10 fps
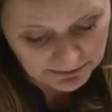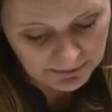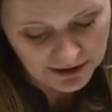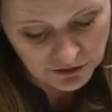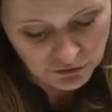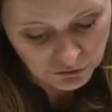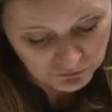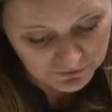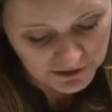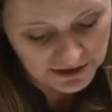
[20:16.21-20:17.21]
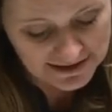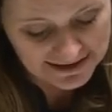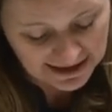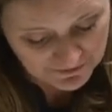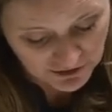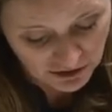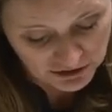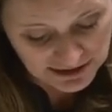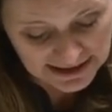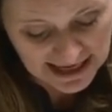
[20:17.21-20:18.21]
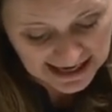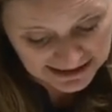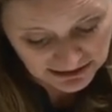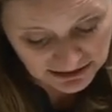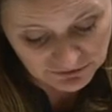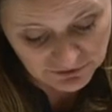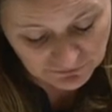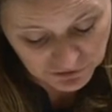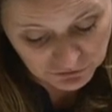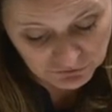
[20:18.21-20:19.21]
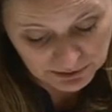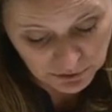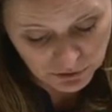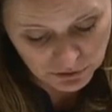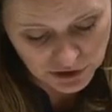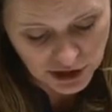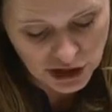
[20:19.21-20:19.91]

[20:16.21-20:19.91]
by the Norfolk Safeguarding Adults Review report